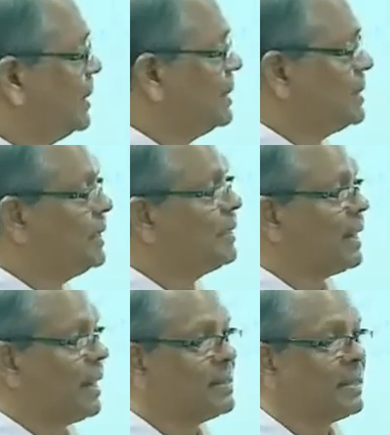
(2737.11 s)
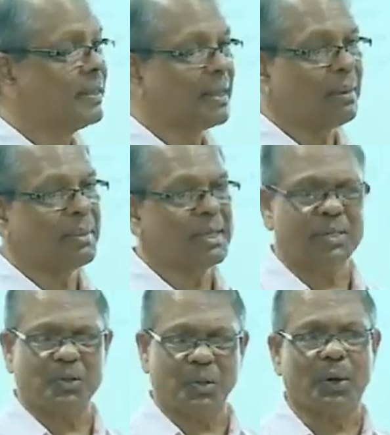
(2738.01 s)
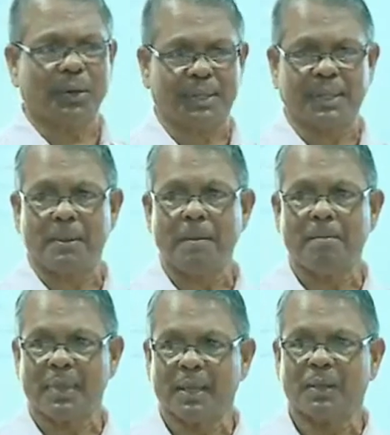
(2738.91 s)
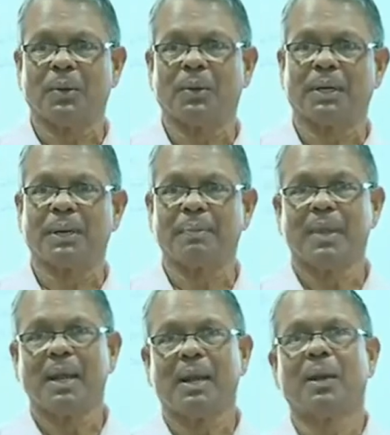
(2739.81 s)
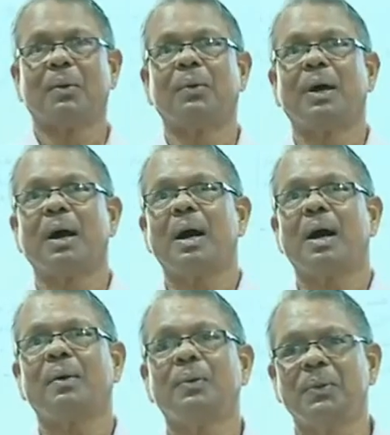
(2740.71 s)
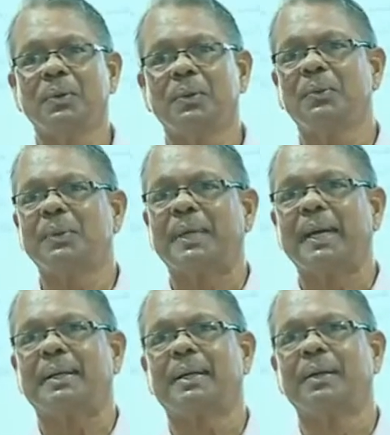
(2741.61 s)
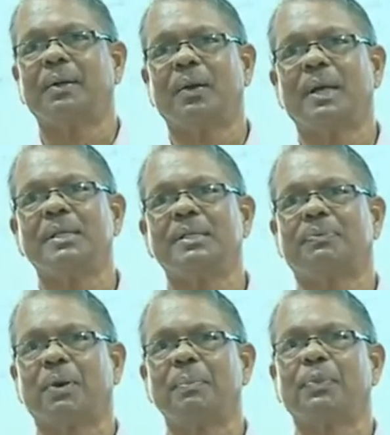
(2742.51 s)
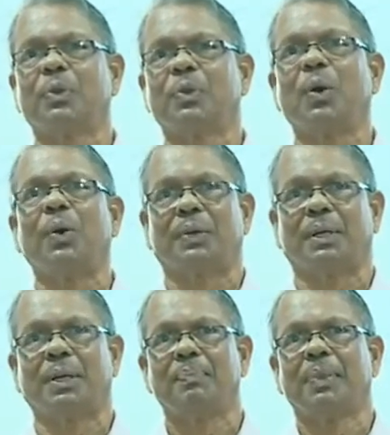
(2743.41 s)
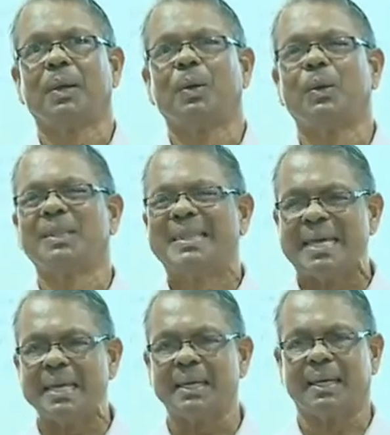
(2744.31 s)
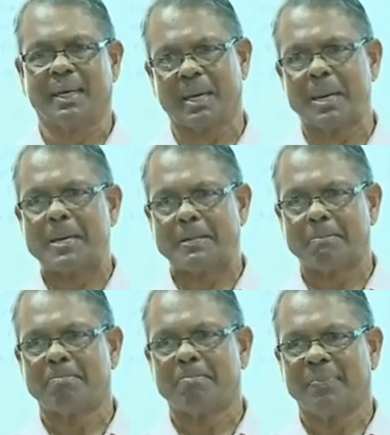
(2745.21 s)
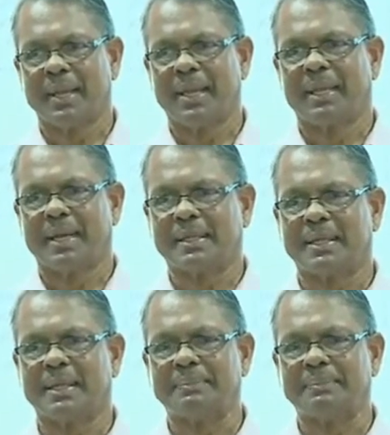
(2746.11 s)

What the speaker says: Chinta means thought. Now, how do you get knowledge from thought or thinking? That's